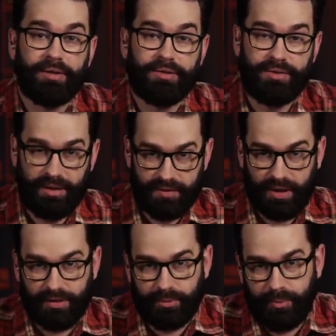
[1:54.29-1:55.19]
Those
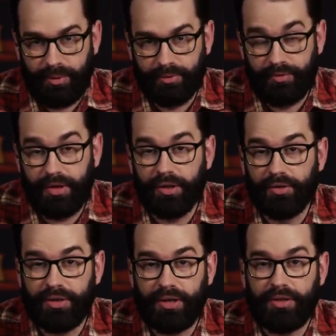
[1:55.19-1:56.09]
details will be
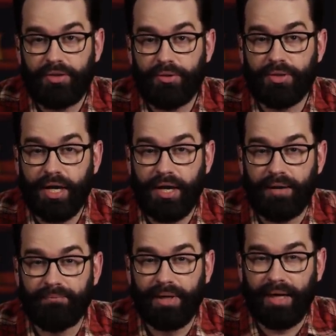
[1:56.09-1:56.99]
revealed in due
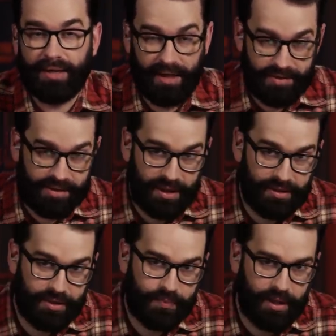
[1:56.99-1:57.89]
time. But I can say
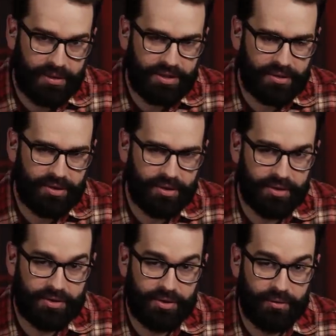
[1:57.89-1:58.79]
that this project took
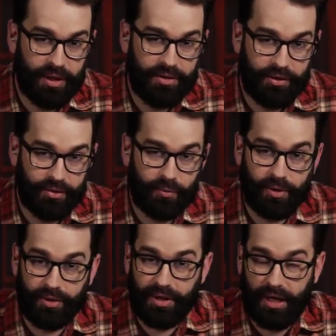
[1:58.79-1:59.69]
us to a third
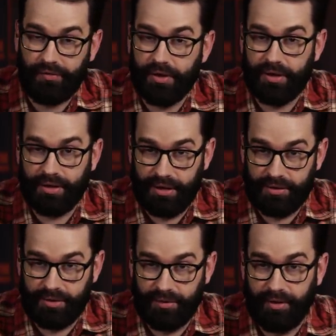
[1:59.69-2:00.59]
world African
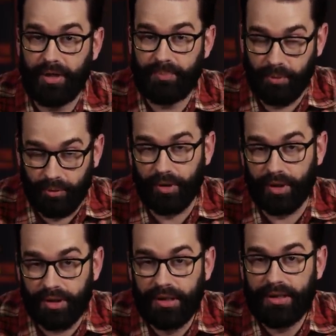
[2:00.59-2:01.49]
country, a very
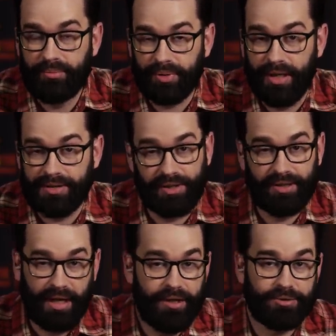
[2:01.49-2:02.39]
poor place, a
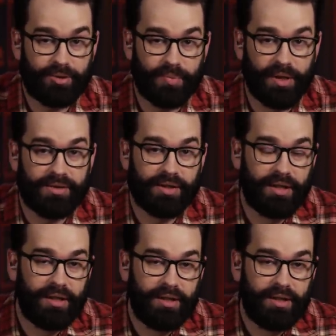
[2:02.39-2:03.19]
very dangerous place.